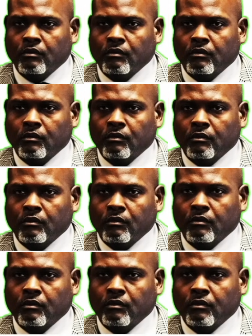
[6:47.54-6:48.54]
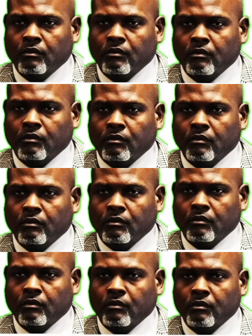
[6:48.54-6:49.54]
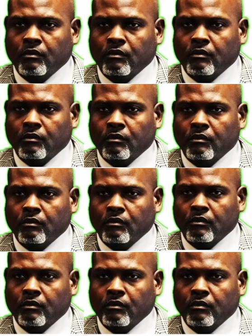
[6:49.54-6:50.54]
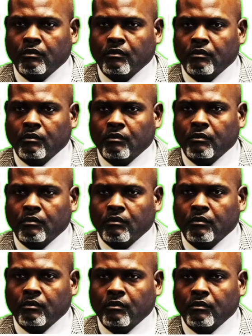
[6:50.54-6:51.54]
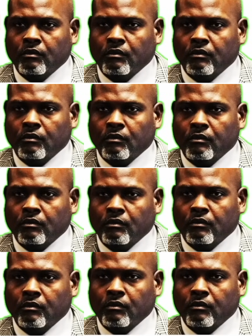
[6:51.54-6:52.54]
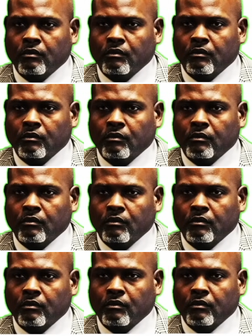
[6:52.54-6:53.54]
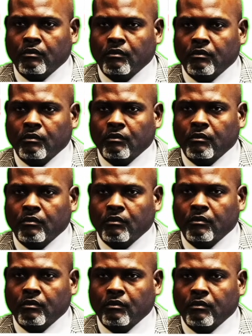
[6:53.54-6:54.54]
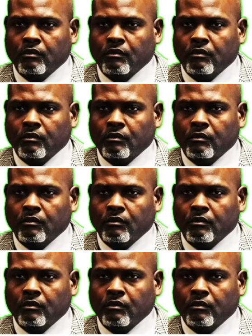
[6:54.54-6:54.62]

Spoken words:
[no speech]